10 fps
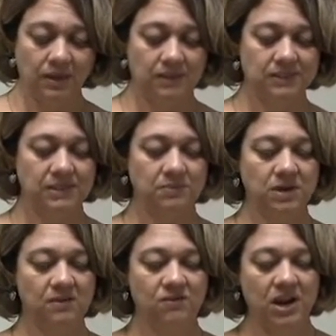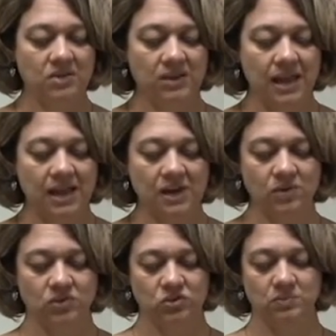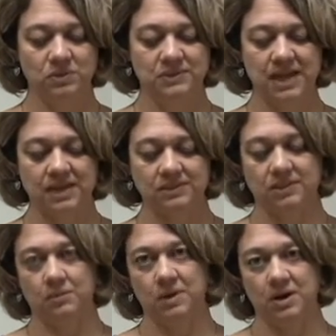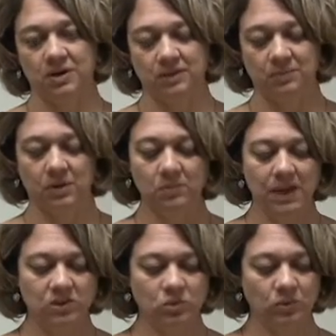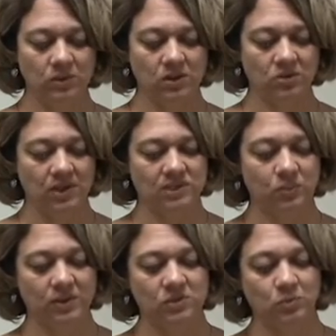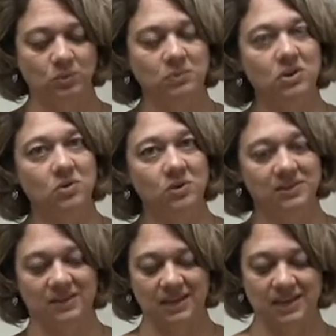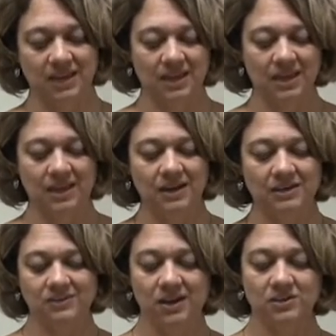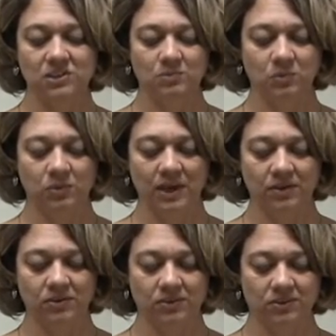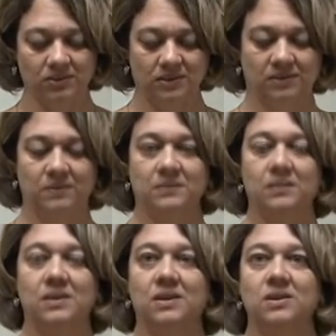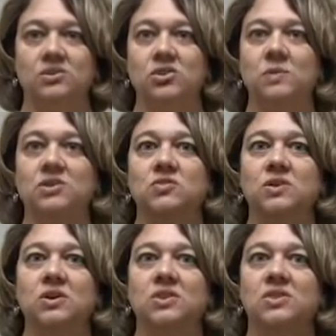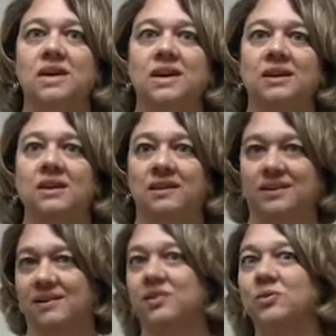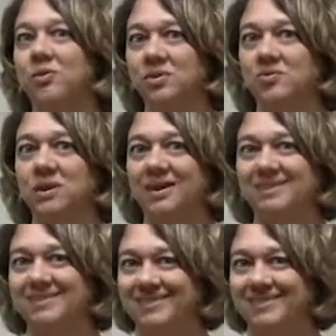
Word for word: It seemed unfair that anyone should possess, apparently, perpetual youth as well as reputedly inexhaustible wealth too much of a good thing, Lord of the Rings.